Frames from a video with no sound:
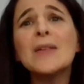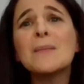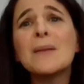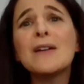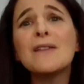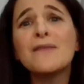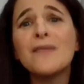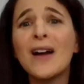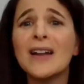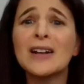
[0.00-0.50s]
And then
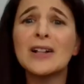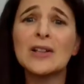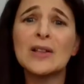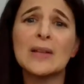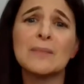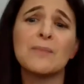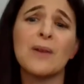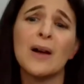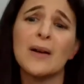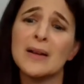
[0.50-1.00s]
my
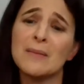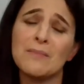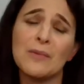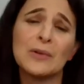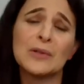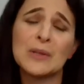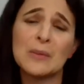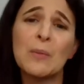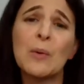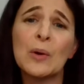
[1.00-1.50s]
final and probably
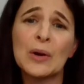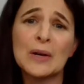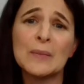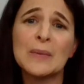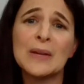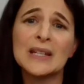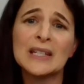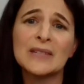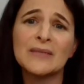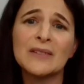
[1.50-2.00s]
most
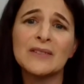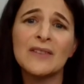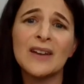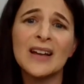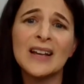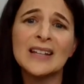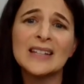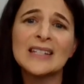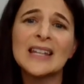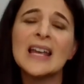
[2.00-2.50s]
important piece of
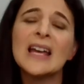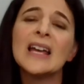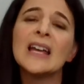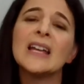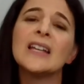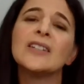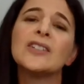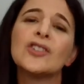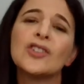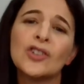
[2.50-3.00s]
advice
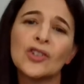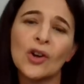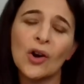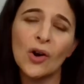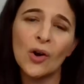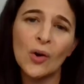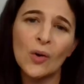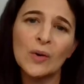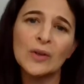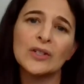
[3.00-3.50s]
is
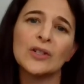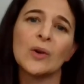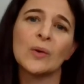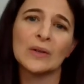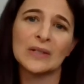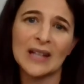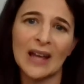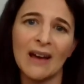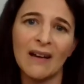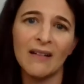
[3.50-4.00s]
show,
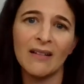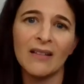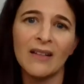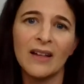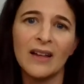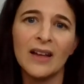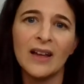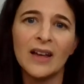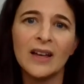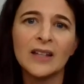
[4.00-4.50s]
don't tell.
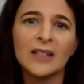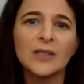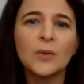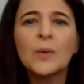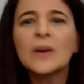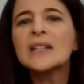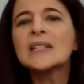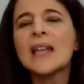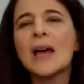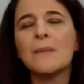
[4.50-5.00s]

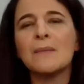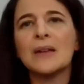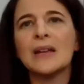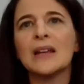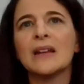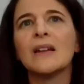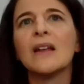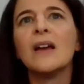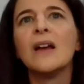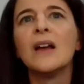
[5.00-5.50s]
So what does that
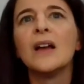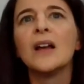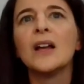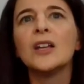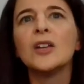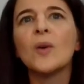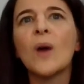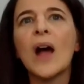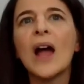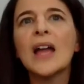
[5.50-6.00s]
mean?
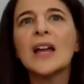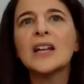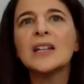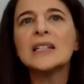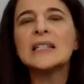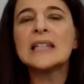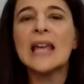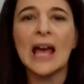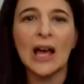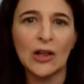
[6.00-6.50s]
I
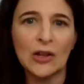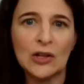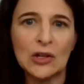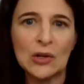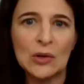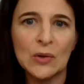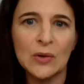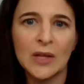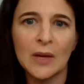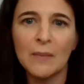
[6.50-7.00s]
can tell
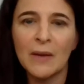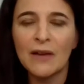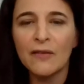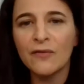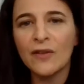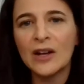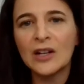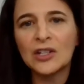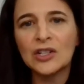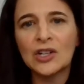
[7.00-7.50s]
you that
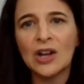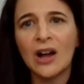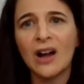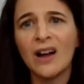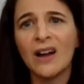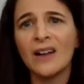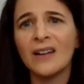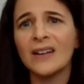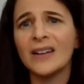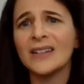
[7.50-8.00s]
my friend
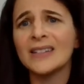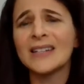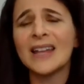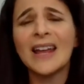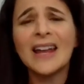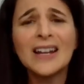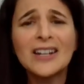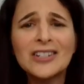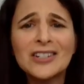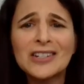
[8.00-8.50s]
John
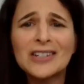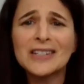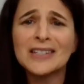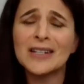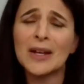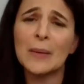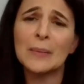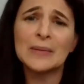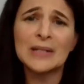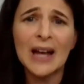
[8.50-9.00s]
is
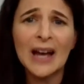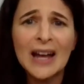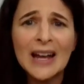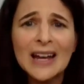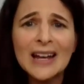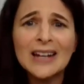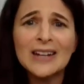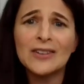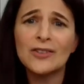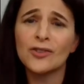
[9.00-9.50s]
anxious,
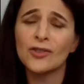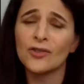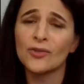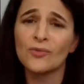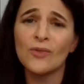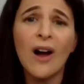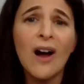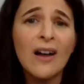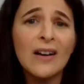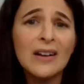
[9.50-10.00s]
uptight,
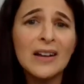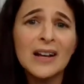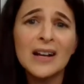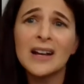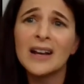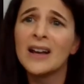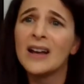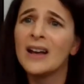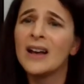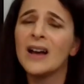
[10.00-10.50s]

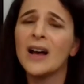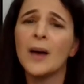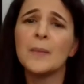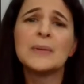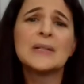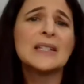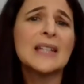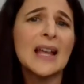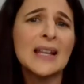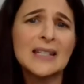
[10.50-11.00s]
neurotic,
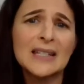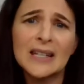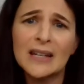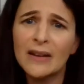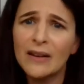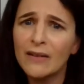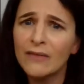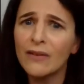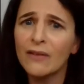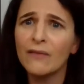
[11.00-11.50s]

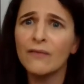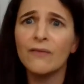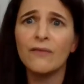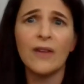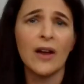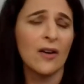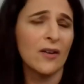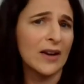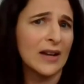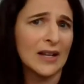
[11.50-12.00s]
obsessive,
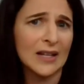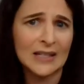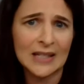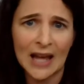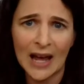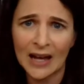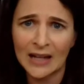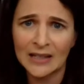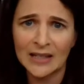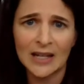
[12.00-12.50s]
very
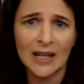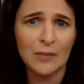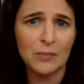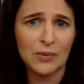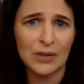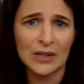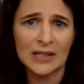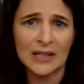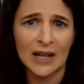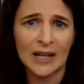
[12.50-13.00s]
exacting,
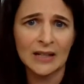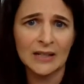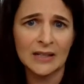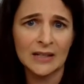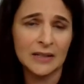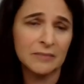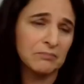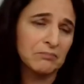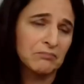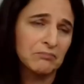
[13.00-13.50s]
and
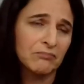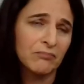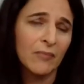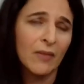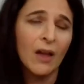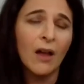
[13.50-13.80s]
precise.